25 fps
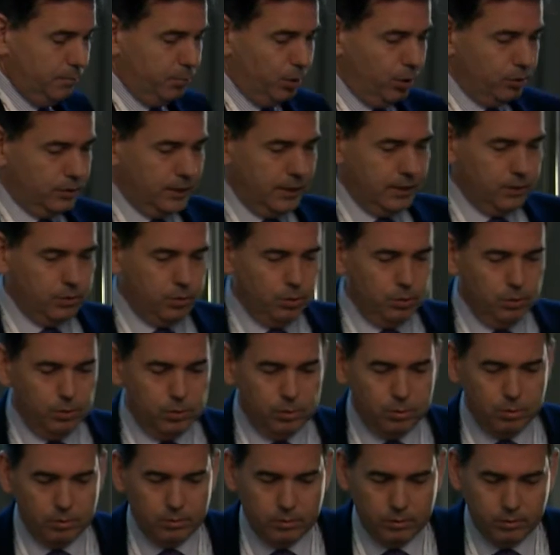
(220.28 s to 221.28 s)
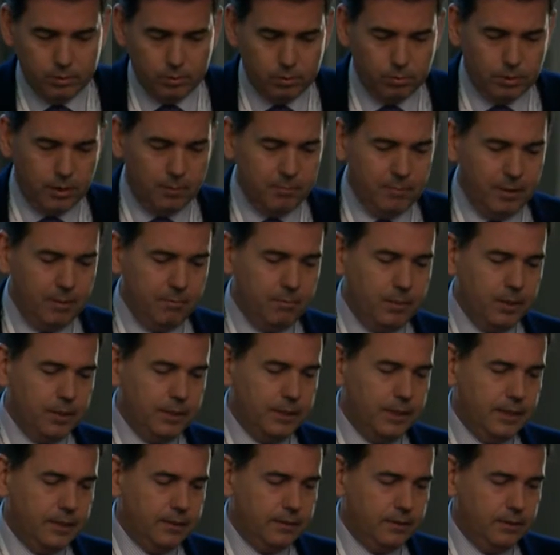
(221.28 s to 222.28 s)
important to remember
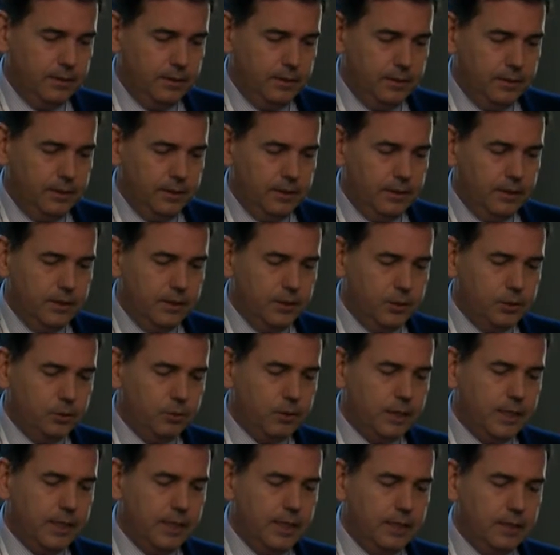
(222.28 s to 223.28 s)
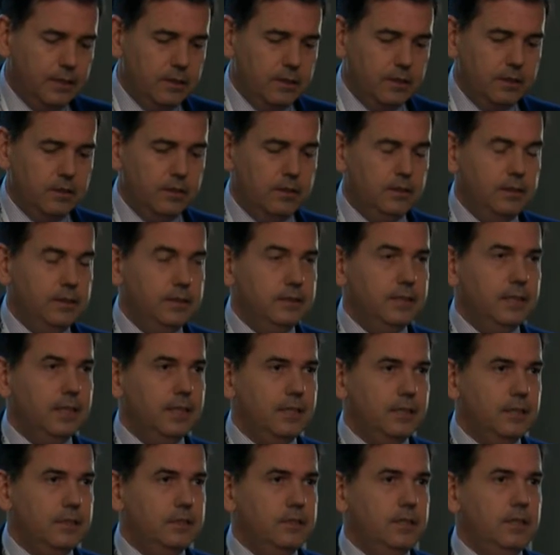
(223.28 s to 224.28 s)
that UK, as
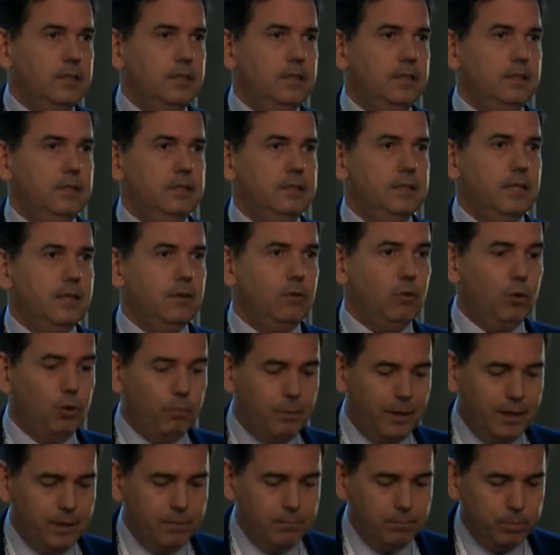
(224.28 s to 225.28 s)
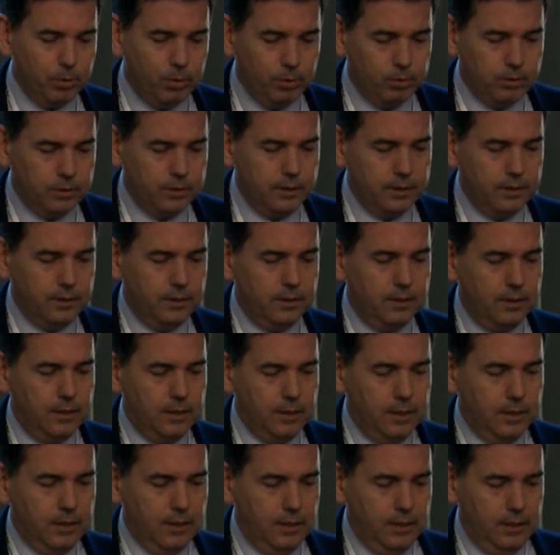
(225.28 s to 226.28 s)
a global importer,
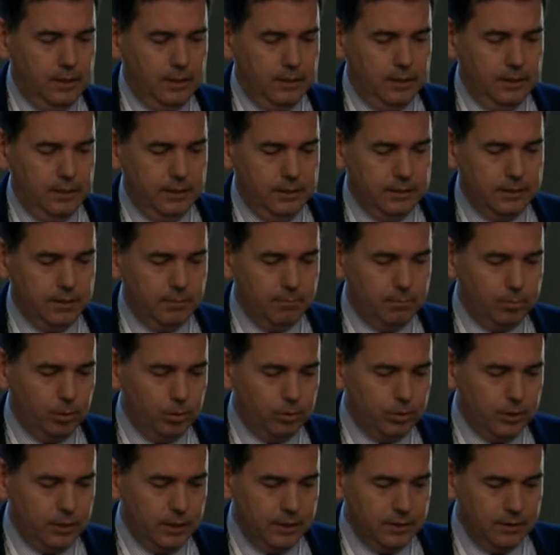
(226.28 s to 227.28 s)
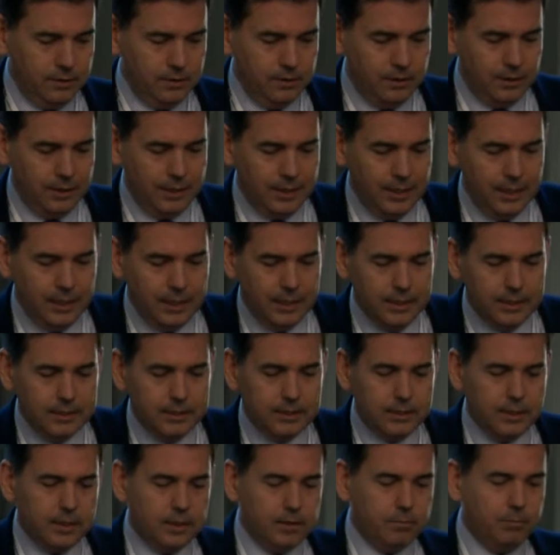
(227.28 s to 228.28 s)
is importing nearly
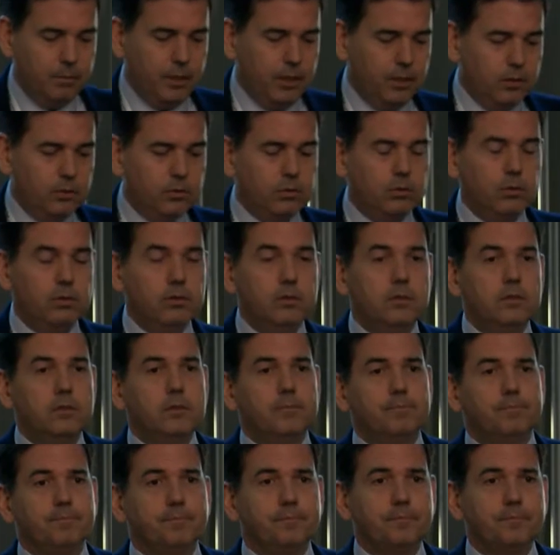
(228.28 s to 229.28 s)
6 million tons